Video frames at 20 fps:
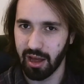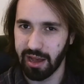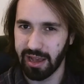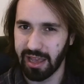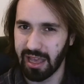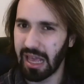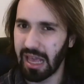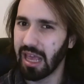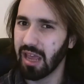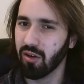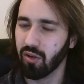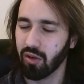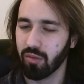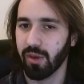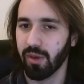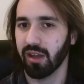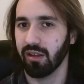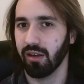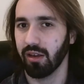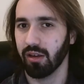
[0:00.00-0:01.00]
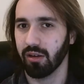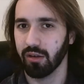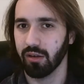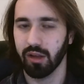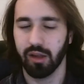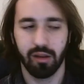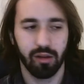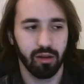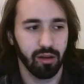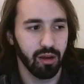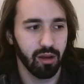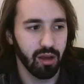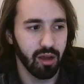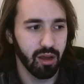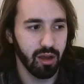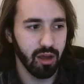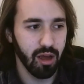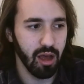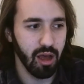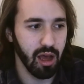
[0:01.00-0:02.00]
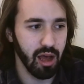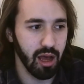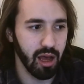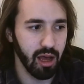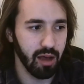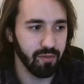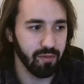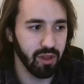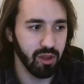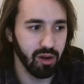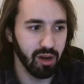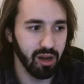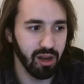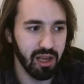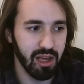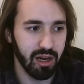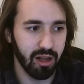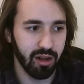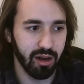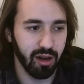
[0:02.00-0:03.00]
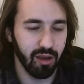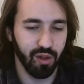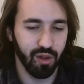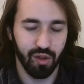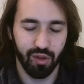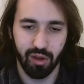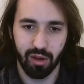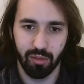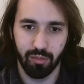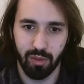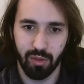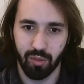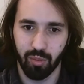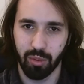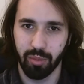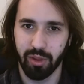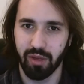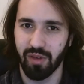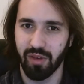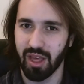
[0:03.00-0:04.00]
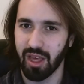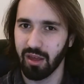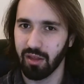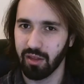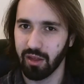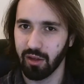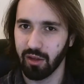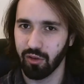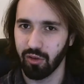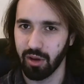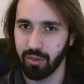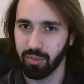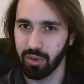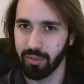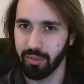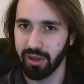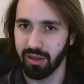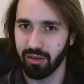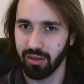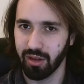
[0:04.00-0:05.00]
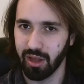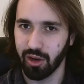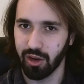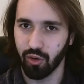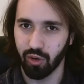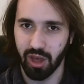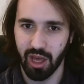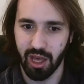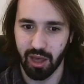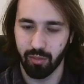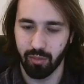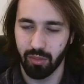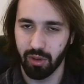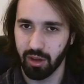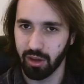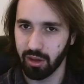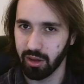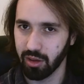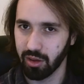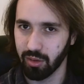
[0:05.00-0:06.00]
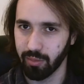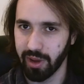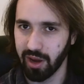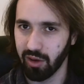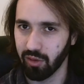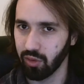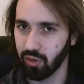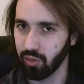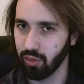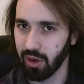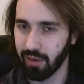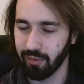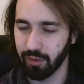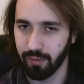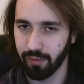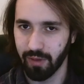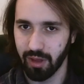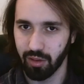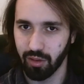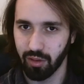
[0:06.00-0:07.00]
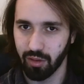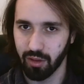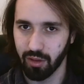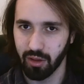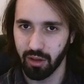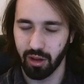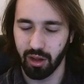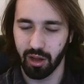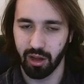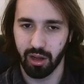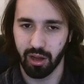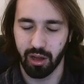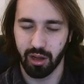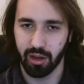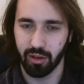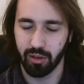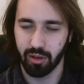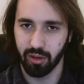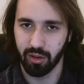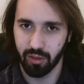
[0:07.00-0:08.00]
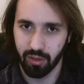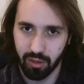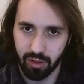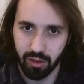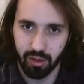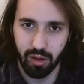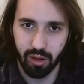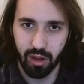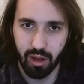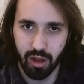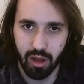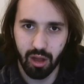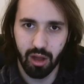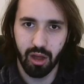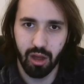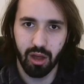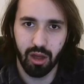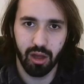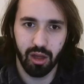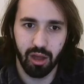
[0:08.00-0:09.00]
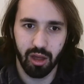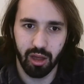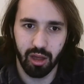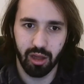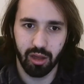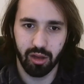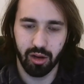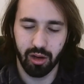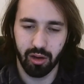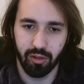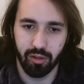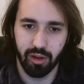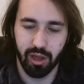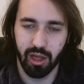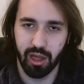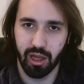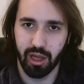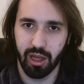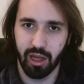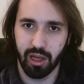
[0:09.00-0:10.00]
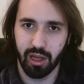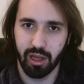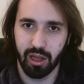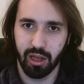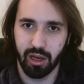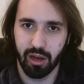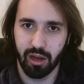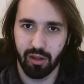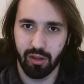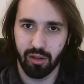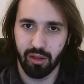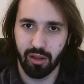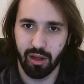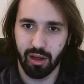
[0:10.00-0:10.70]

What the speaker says: here's my take on it. The Unity analytics system is probably the easiest to implement in your game compared to other things, because it is